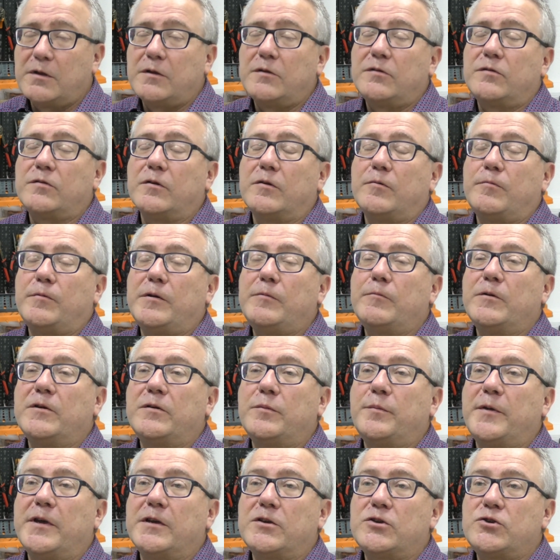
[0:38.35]
So we want
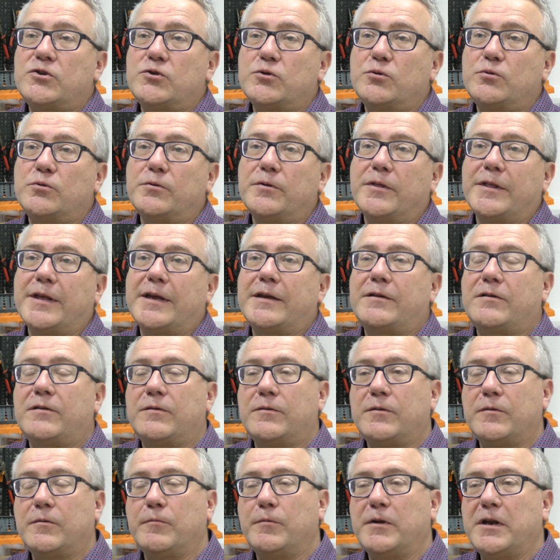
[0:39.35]
to make sure that
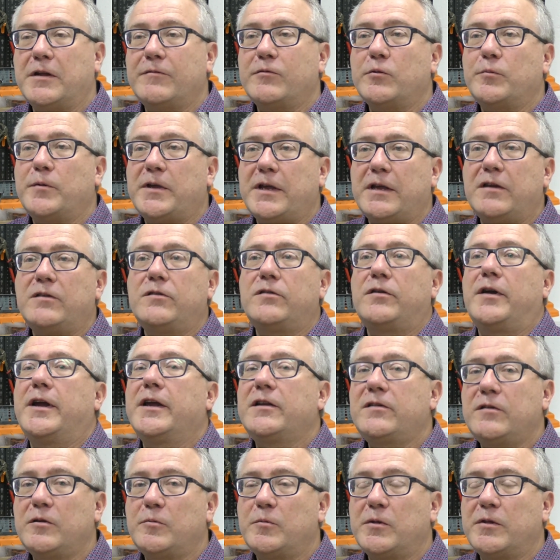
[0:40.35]
whenever we're
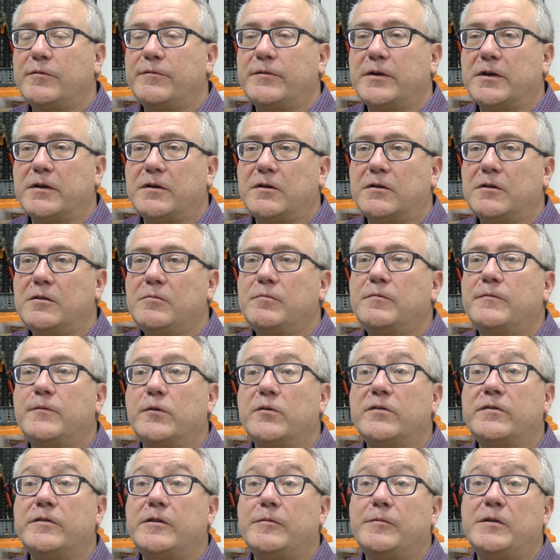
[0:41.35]
interacting with a vehicle,
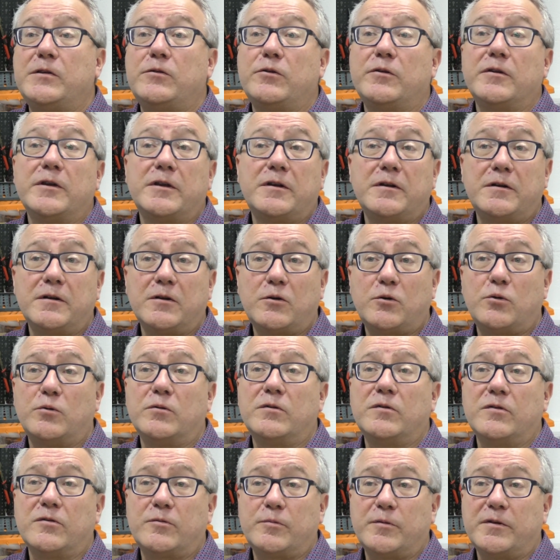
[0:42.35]
firstly we're doing it in
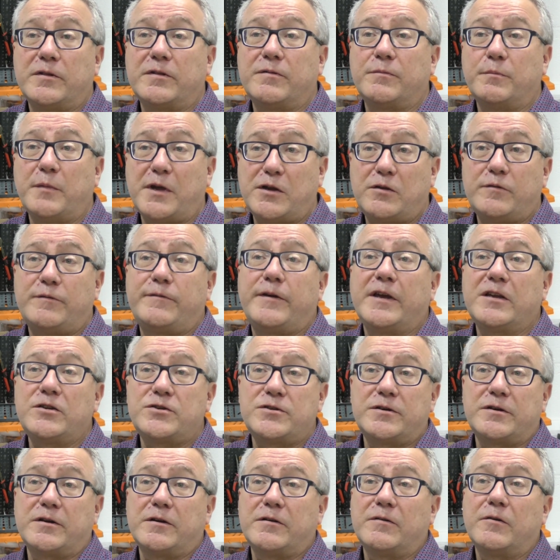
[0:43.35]
accordance with
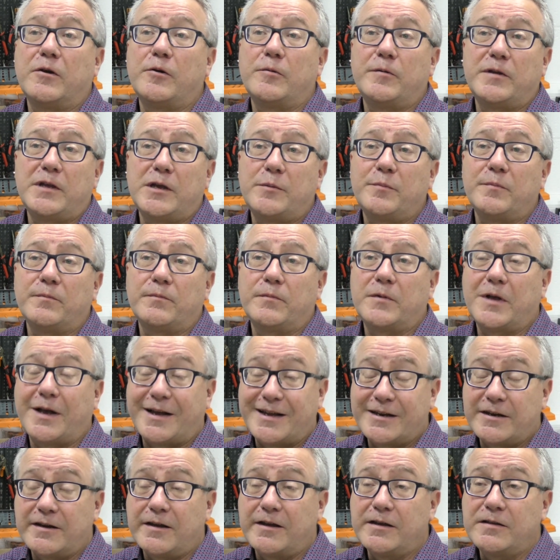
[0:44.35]
manufacturer OEM
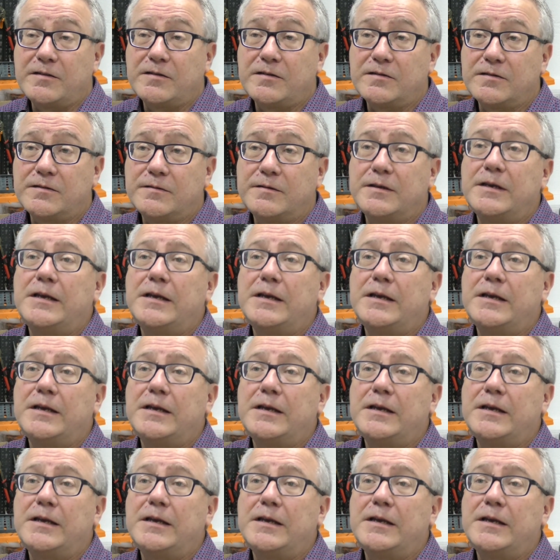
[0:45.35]
guidelines